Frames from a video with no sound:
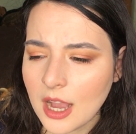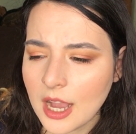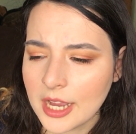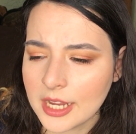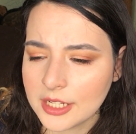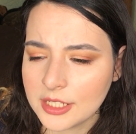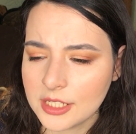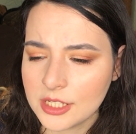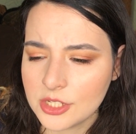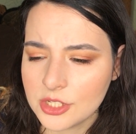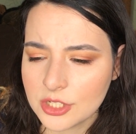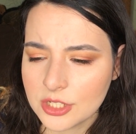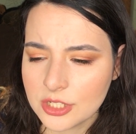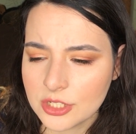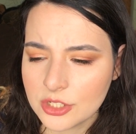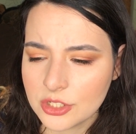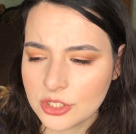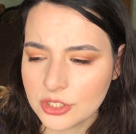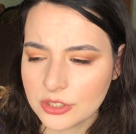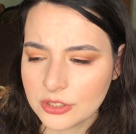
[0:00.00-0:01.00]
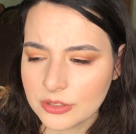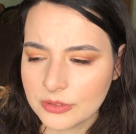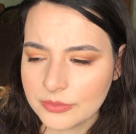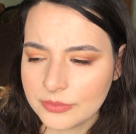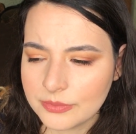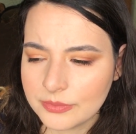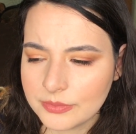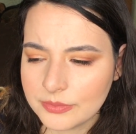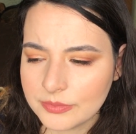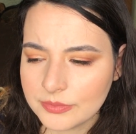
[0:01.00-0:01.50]
I needed
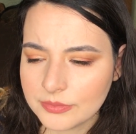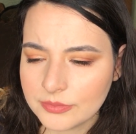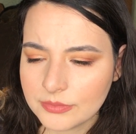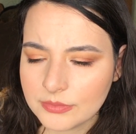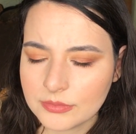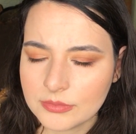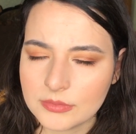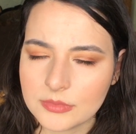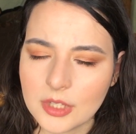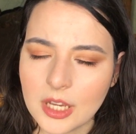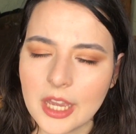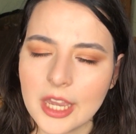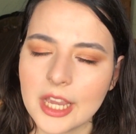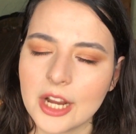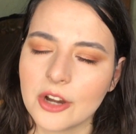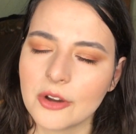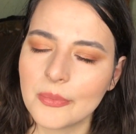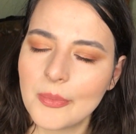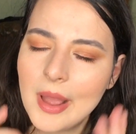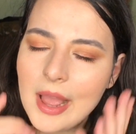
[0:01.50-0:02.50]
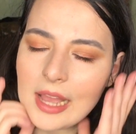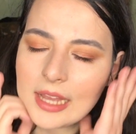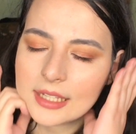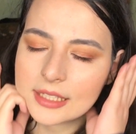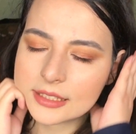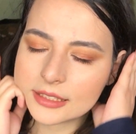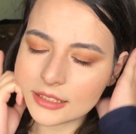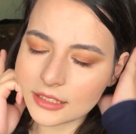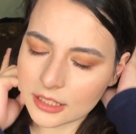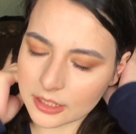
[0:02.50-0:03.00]
a hair
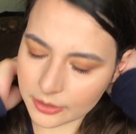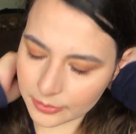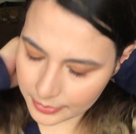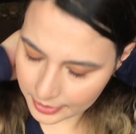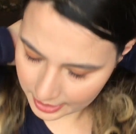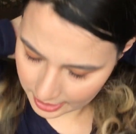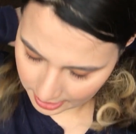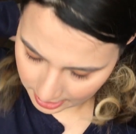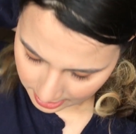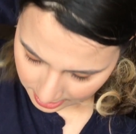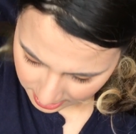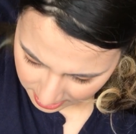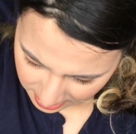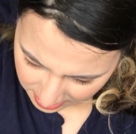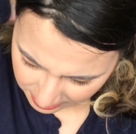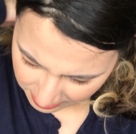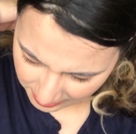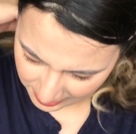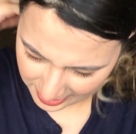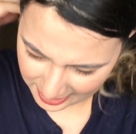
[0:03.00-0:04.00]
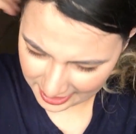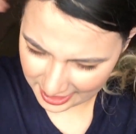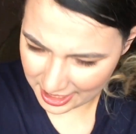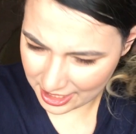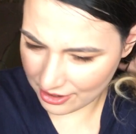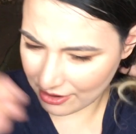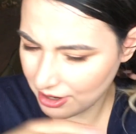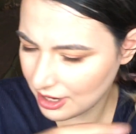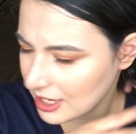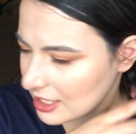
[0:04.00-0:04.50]
mask because my
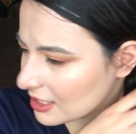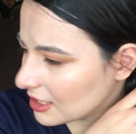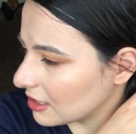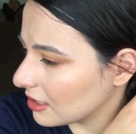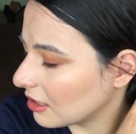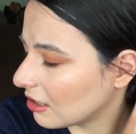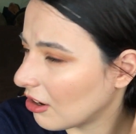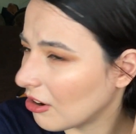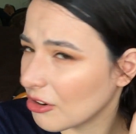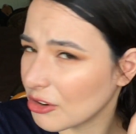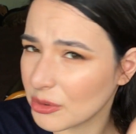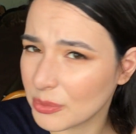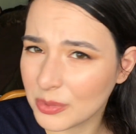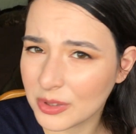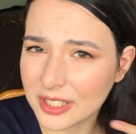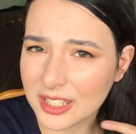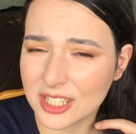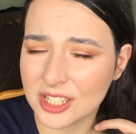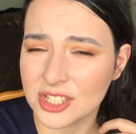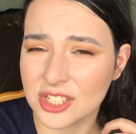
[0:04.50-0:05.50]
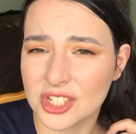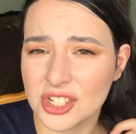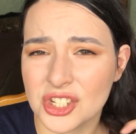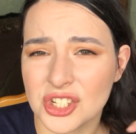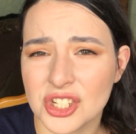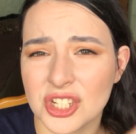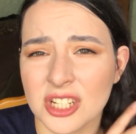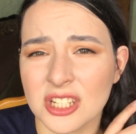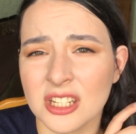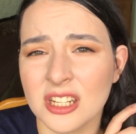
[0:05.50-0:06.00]
hair is in a horrible
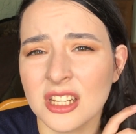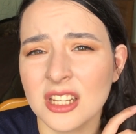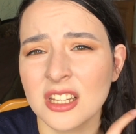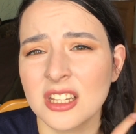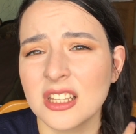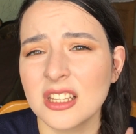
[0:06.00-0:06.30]
condition.